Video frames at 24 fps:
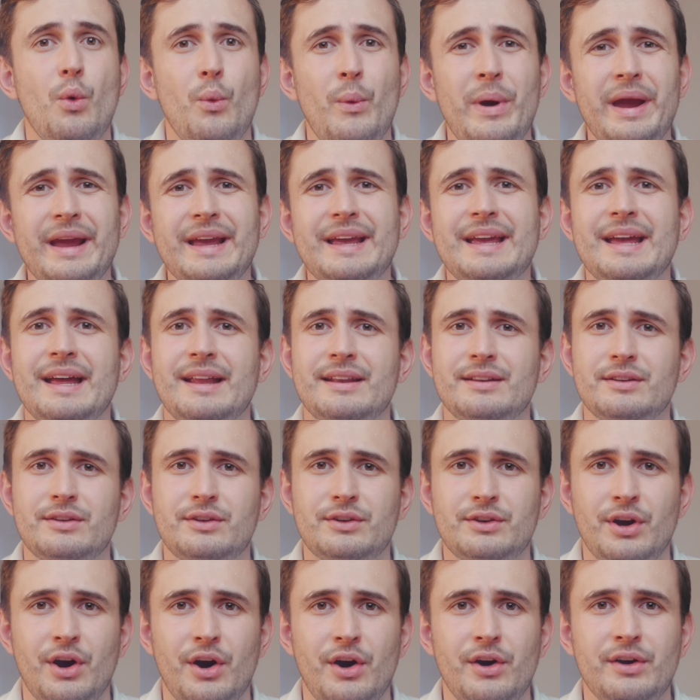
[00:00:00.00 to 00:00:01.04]
wind can
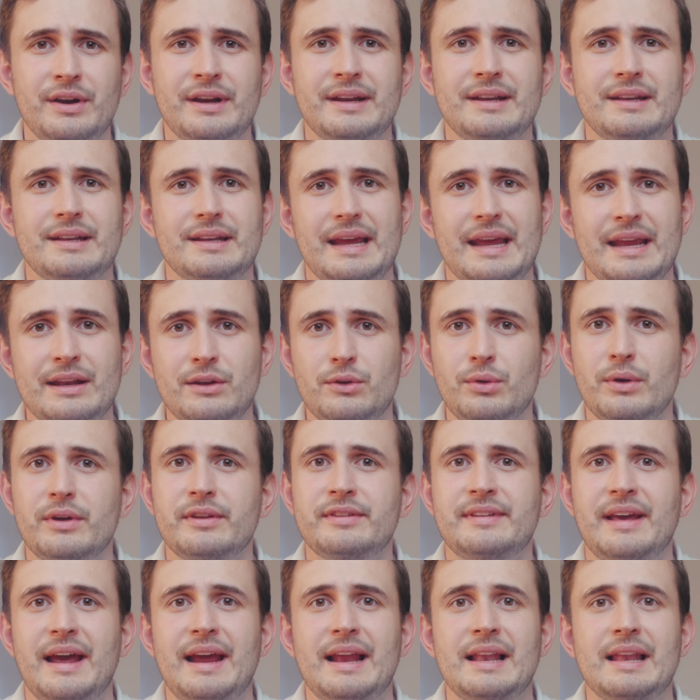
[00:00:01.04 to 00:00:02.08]
turn it into a
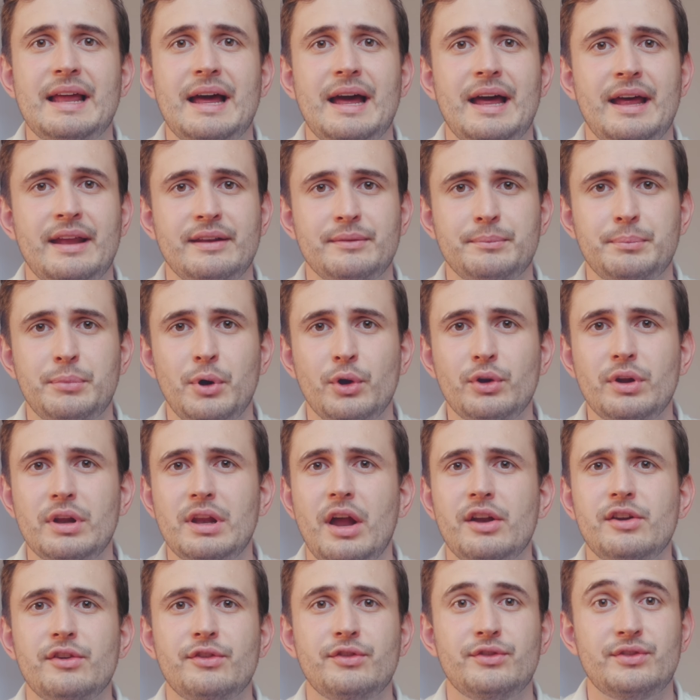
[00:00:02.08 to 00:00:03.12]
sail and put a
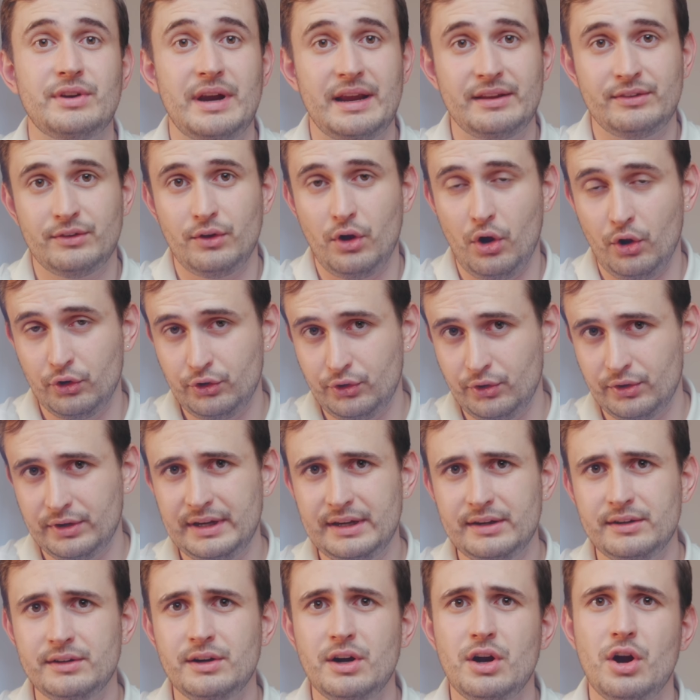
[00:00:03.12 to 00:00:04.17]
lot of stress on your
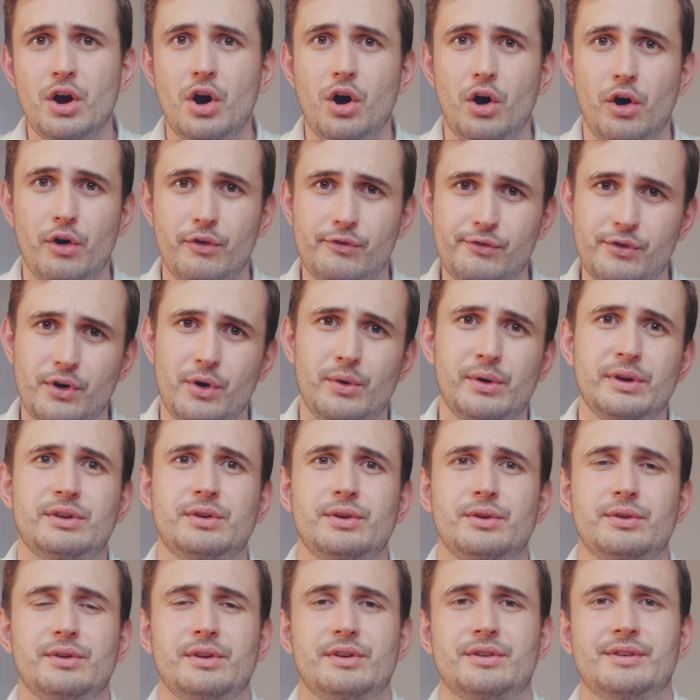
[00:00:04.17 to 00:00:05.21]
gear or throw it
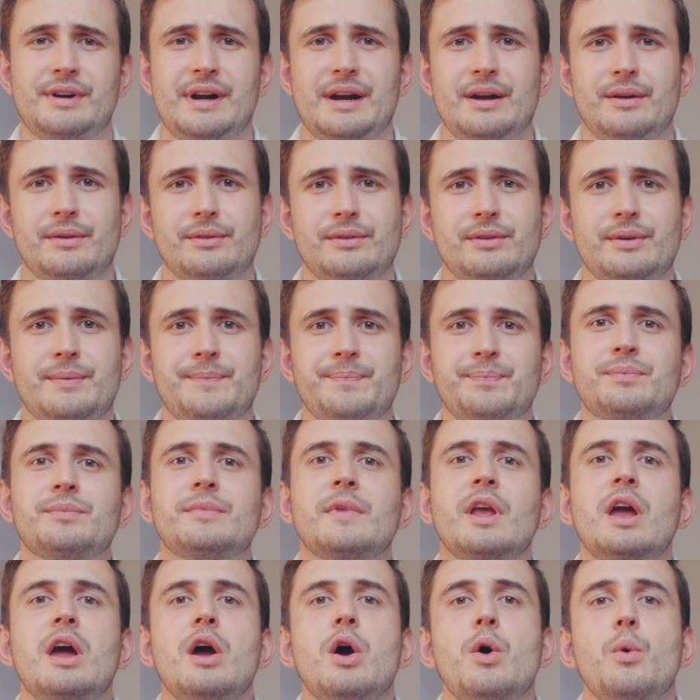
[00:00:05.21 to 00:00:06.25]
to the ground.
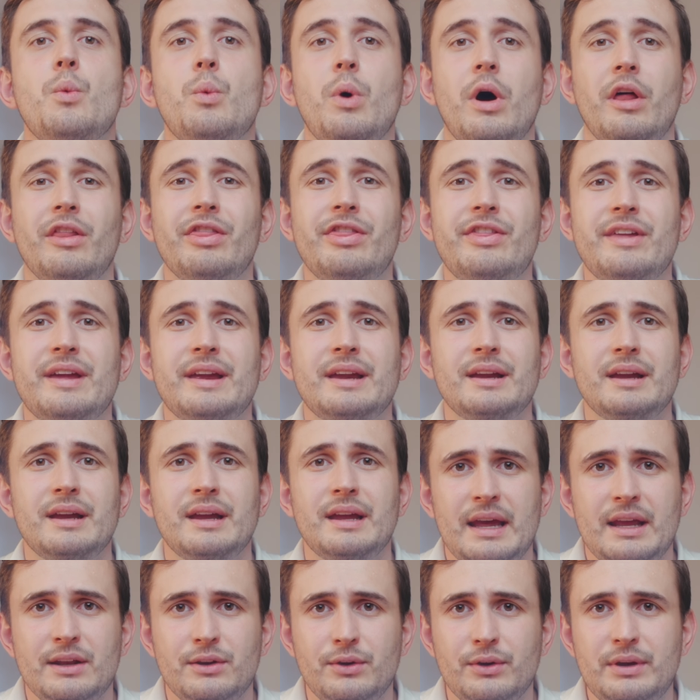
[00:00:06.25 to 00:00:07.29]
One thing
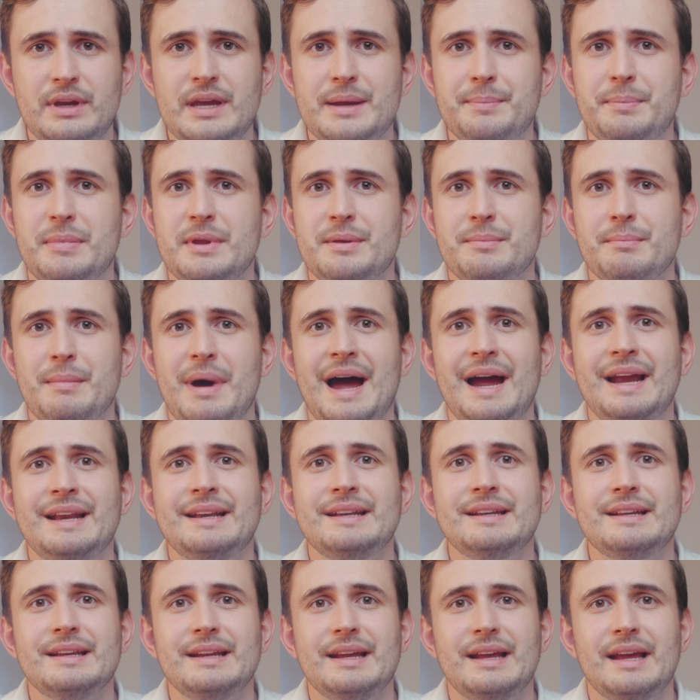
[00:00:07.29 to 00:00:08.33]
to keep in
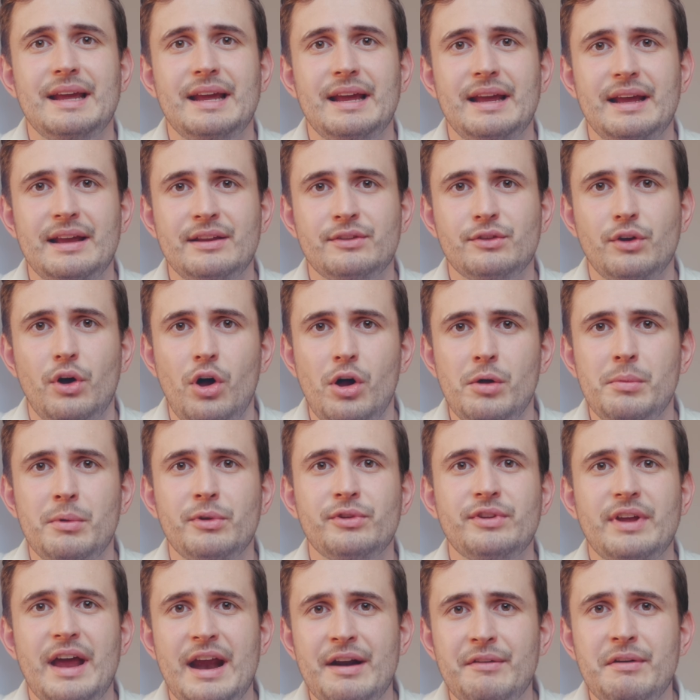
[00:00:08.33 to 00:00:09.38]
mind is
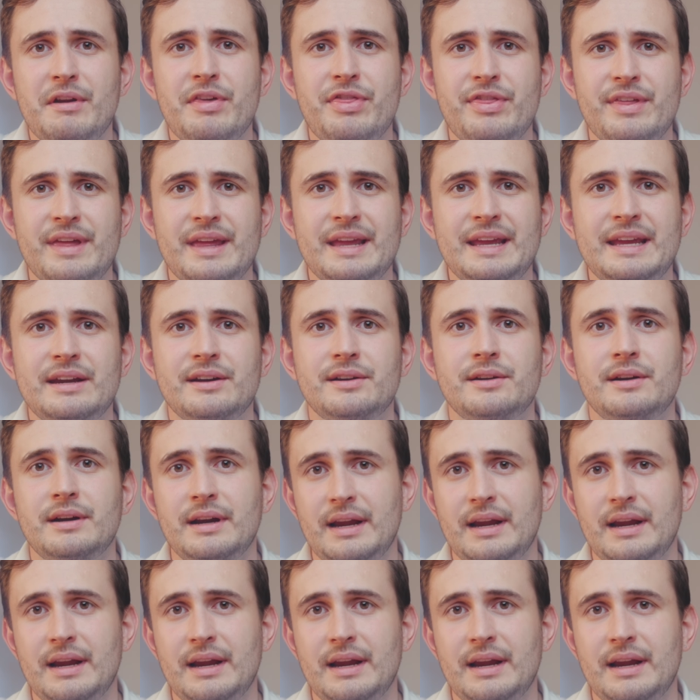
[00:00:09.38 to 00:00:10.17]
almost everything here